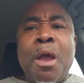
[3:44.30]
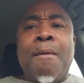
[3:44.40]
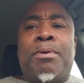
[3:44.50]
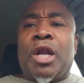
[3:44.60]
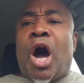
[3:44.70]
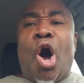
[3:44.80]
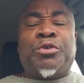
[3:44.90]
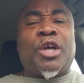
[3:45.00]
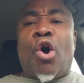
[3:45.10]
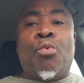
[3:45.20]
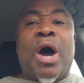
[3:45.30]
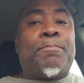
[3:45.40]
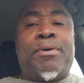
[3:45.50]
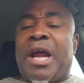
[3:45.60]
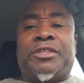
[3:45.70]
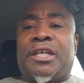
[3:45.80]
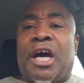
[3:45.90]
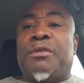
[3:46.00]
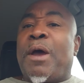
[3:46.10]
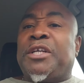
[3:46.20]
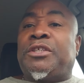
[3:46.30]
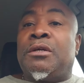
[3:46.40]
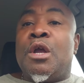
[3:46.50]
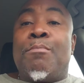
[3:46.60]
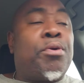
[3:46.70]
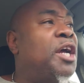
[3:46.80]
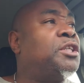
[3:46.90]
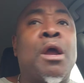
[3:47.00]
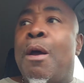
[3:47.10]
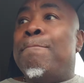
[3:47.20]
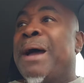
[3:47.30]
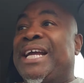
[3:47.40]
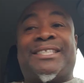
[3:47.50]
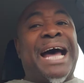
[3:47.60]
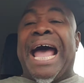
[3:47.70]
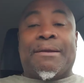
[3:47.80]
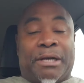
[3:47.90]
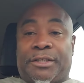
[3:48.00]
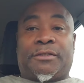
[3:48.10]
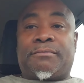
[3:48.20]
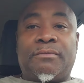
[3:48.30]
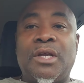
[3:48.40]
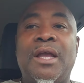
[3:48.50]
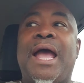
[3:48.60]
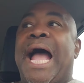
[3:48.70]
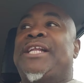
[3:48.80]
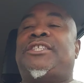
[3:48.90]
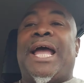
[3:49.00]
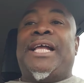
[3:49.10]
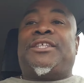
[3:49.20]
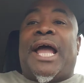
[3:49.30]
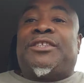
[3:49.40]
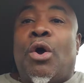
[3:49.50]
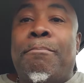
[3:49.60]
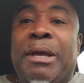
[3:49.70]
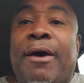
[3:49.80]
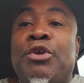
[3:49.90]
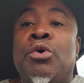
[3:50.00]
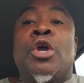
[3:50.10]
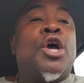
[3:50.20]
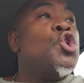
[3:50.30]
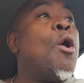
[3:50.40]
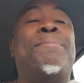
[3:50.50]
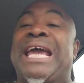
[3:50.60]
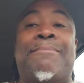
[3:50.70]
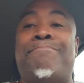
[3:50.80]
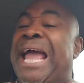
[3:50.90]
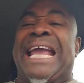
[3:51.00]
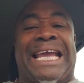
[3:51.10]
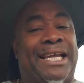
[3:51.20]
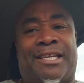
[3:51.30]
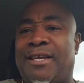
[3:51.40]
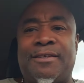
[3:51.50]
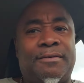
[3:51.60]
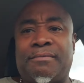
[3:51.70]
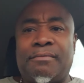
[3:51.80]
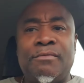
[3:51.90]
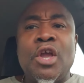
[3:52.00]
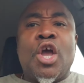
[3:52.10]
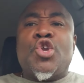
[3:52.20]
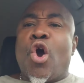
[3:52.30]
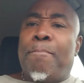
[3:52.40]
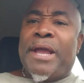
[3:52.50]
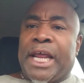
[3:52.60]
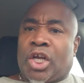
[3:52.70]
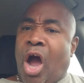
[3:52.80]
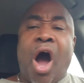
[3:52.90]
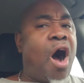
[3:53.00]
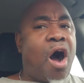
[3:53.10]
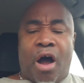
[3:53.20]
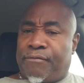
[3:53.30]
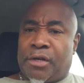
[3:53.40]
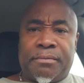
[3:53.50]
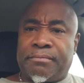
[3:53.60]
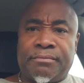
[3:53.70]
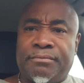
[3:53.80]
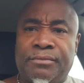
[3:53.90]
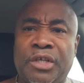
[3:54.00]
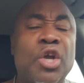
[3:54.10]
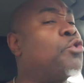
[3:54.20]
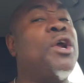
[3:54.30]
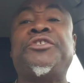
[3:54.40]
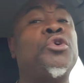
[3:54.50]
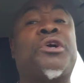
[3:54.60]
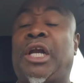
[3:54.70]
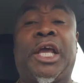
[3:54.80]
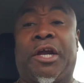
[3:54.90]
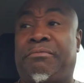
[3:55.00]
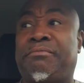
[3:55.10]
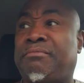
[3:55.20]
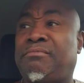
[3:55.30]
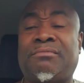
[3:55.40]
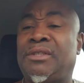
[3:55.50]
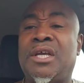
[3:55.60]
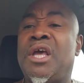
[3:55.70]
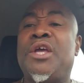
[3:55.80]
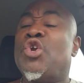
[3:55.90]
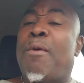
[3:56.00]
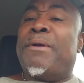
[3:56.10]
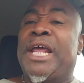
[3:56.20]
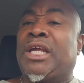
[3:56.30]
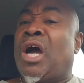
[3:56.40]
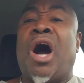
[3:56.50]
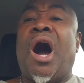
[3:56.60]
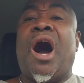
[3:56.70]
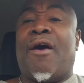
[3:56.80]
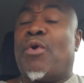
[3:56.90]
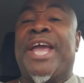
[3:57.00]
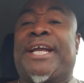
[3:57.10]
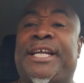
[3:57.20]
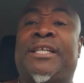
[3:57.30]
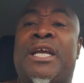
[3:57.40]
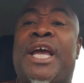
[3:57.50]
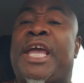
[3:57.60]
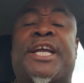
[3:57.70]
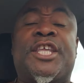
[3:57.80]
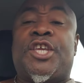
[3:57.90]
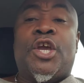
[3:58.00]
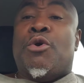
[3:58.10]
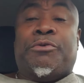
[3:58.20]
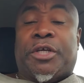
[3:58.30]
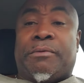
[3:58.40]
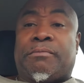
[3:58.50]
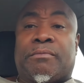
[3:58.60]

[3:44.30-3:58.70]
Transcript: But also what pressure does, pressure makes diamonds. And so many of you are being made. You are being carved crystal clear. You're being carved where he can use you.